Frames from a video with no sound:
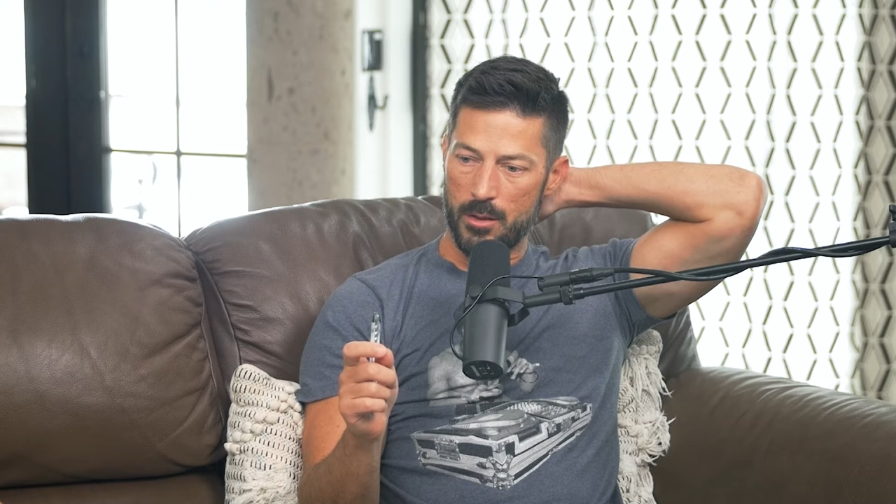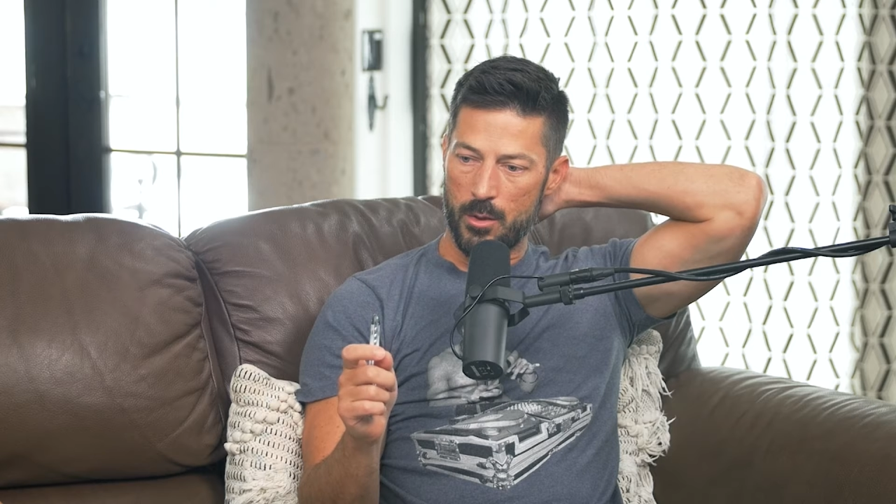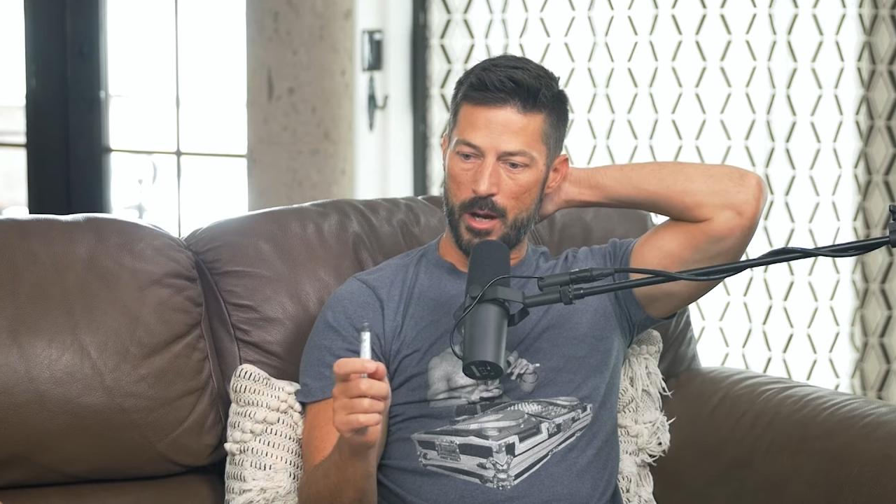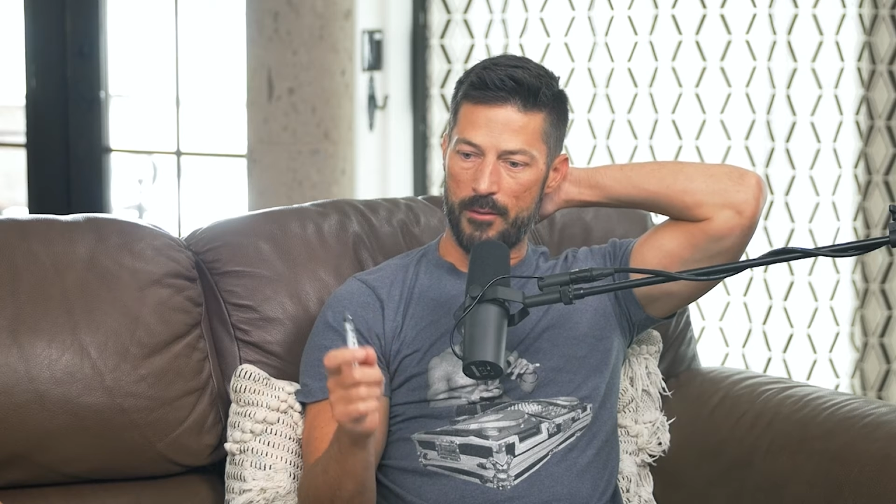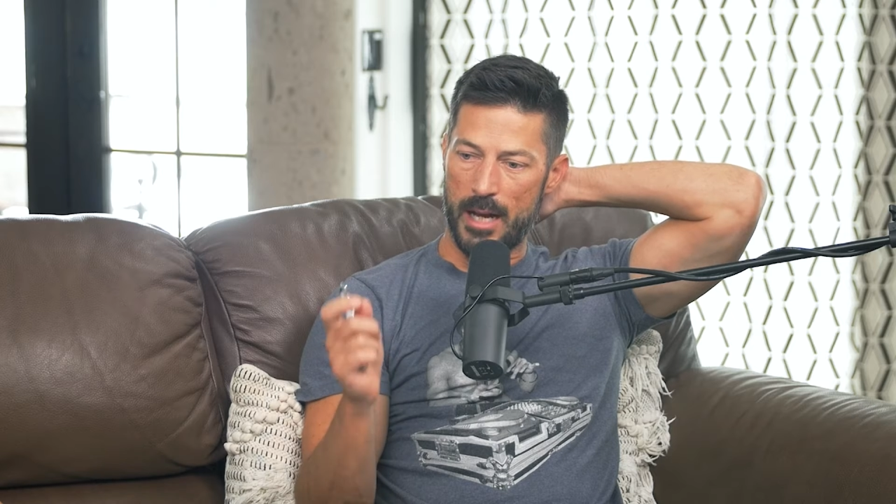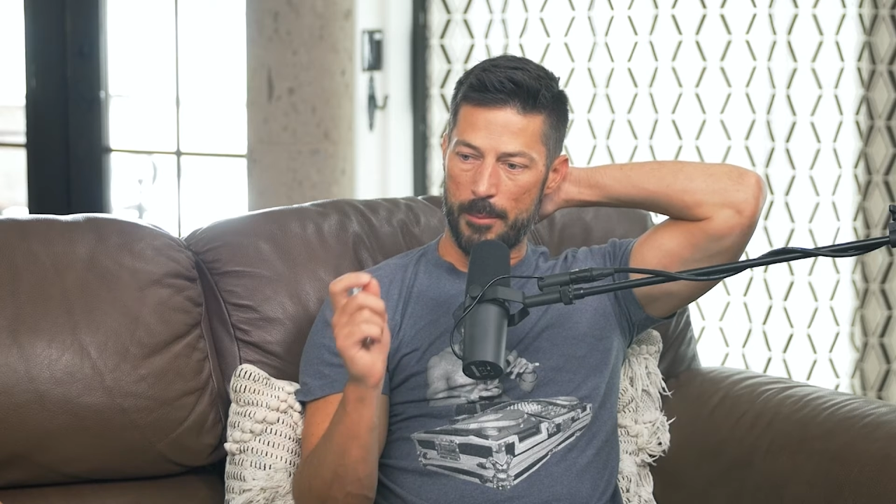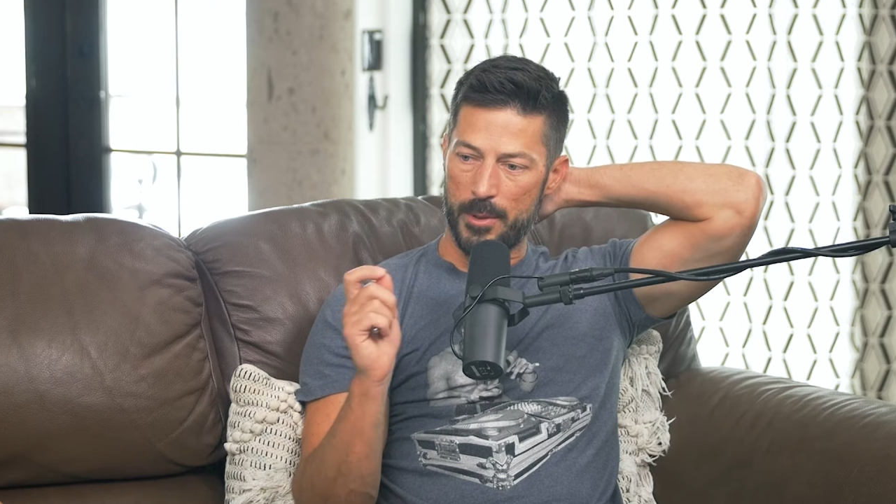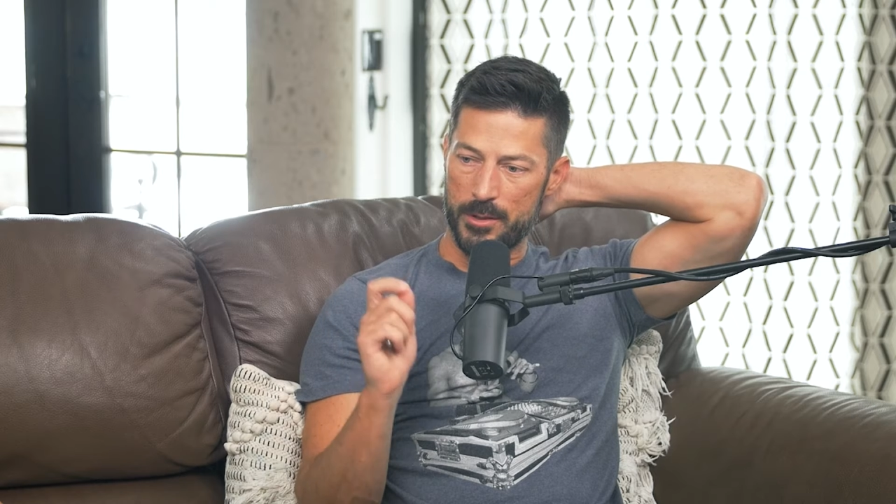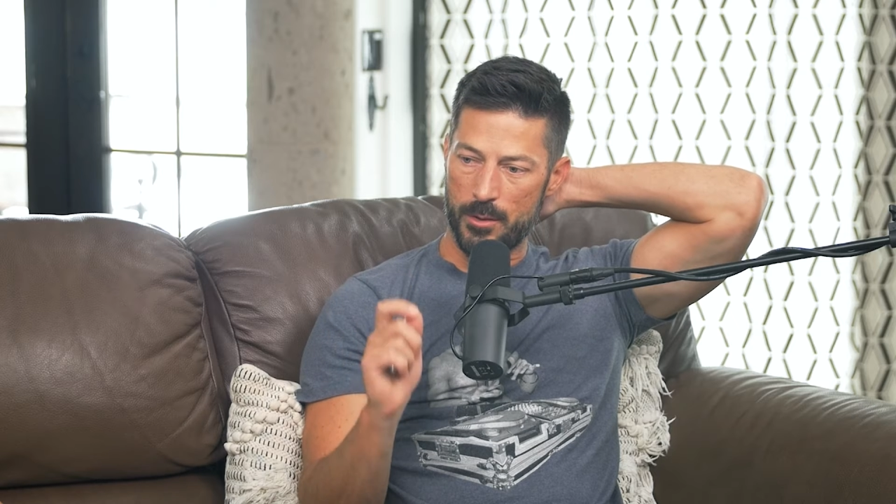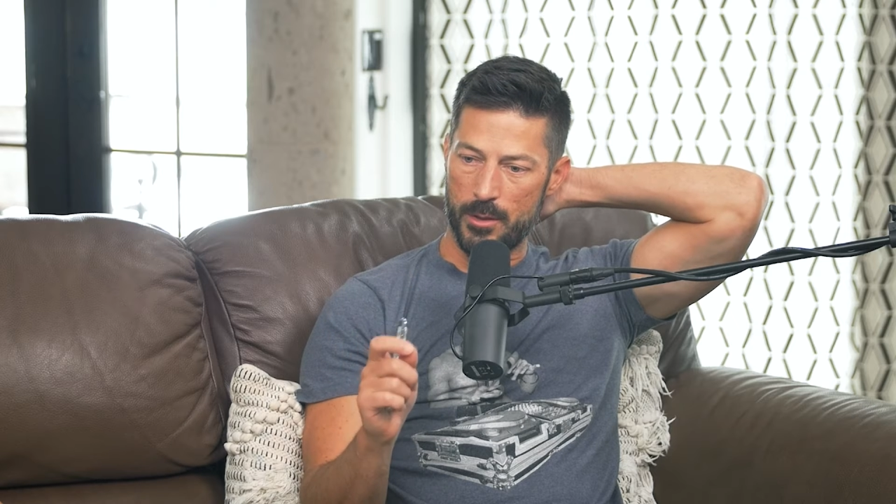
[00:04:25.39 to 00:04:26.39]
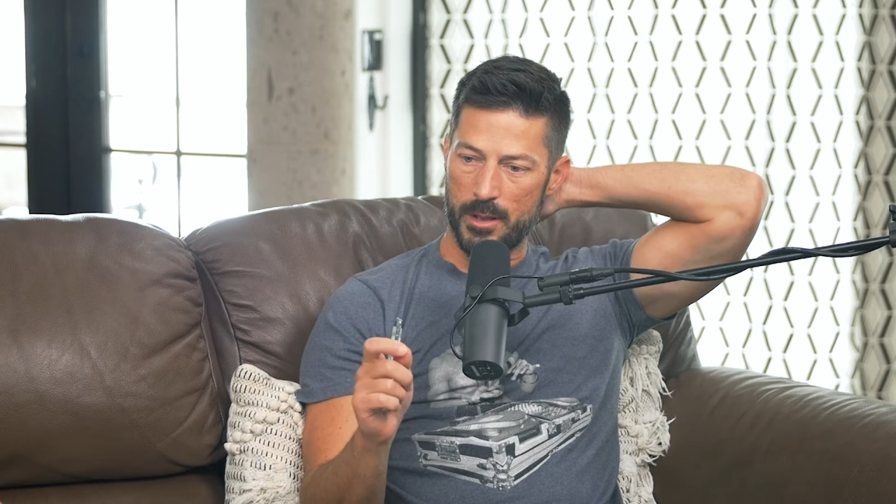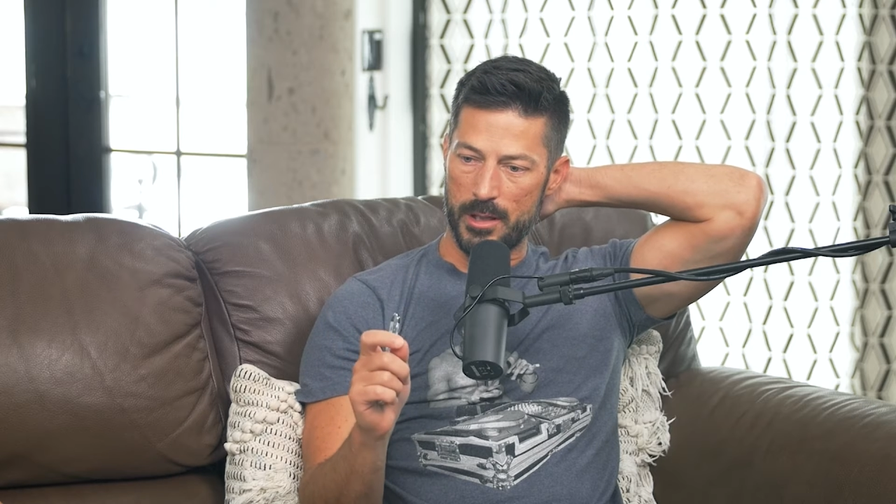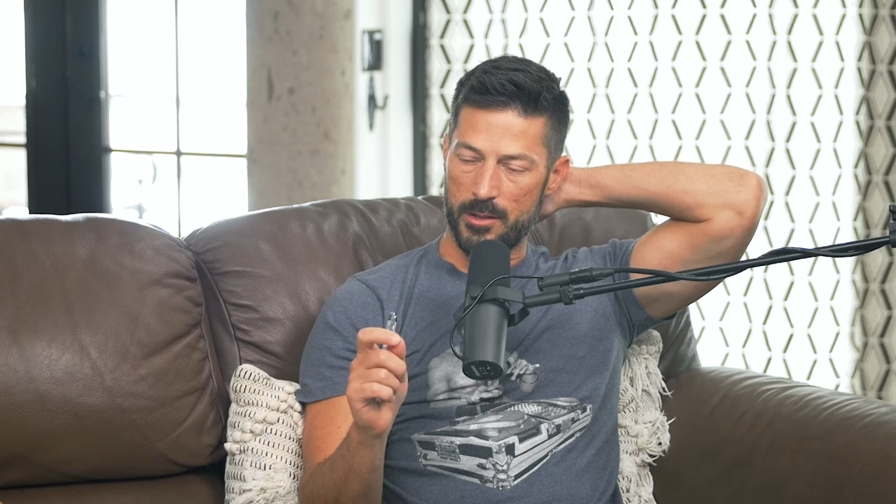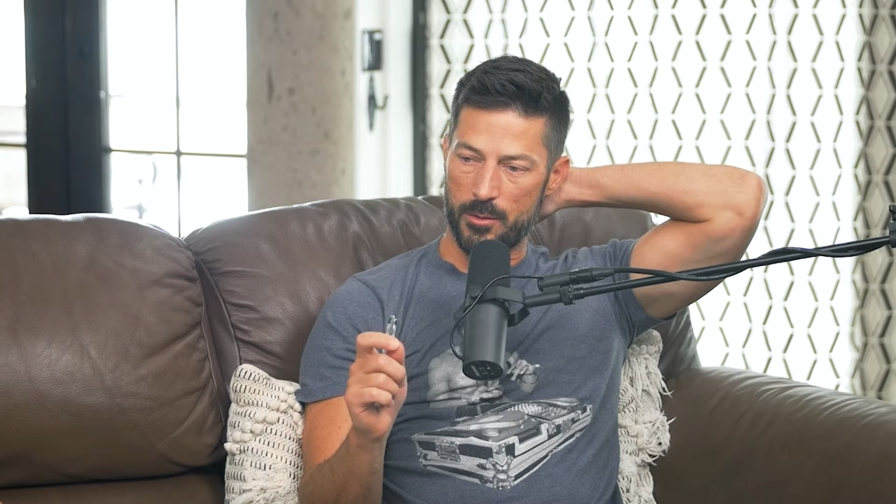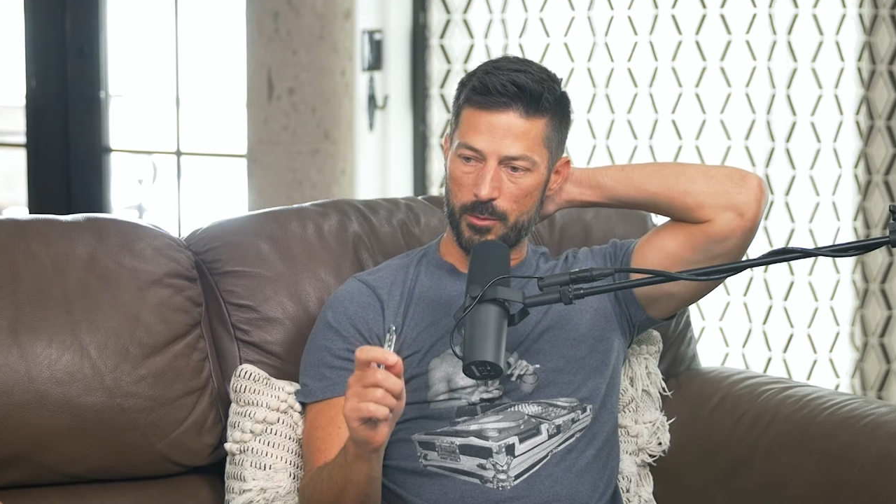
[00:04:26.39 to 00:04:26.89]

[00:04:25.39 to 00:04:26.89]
who have an opportunity to